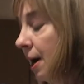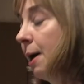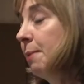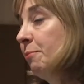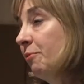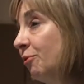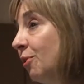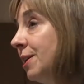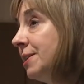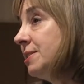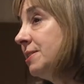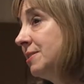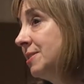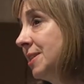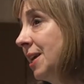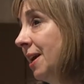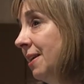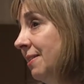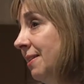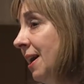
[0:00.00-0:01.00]
I'm afraid to
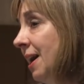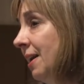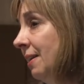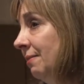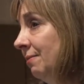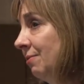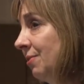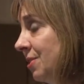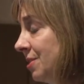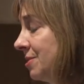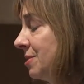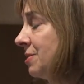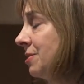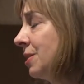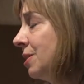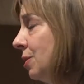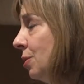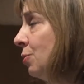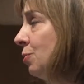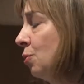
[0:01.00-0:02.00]
say that this is
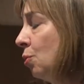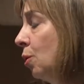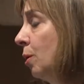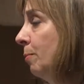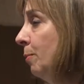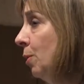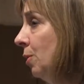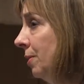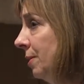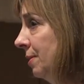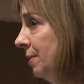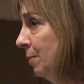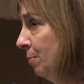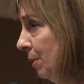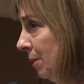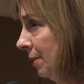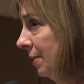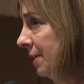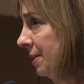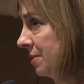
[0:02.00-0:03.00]
the new normal in the
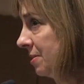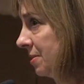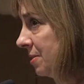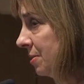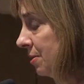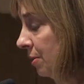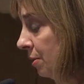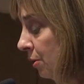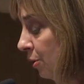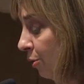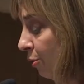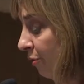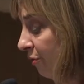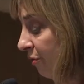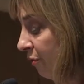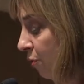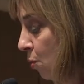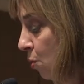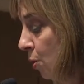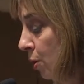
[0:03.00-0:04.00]
Middle East
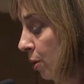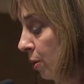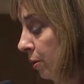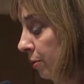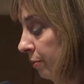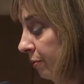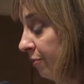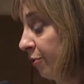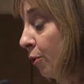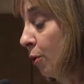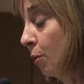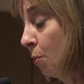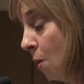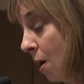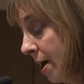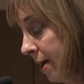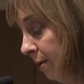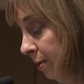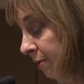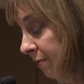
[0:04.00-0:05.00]
for, for a
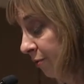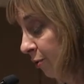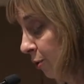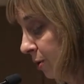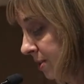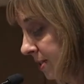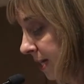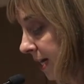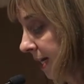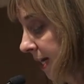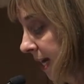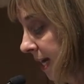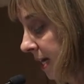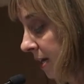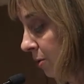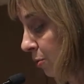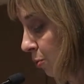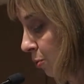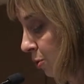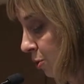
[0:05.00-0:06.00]
while, for a
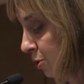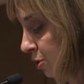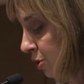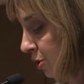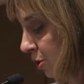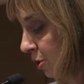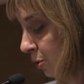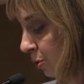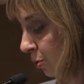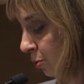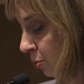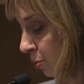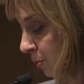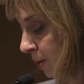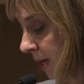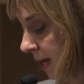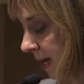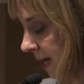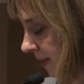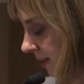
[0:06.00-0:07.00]
decade or
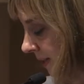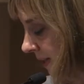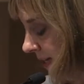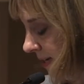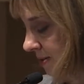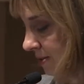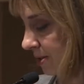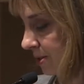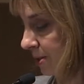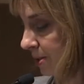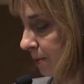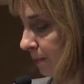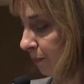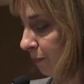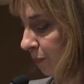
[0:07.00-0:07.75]
two at least.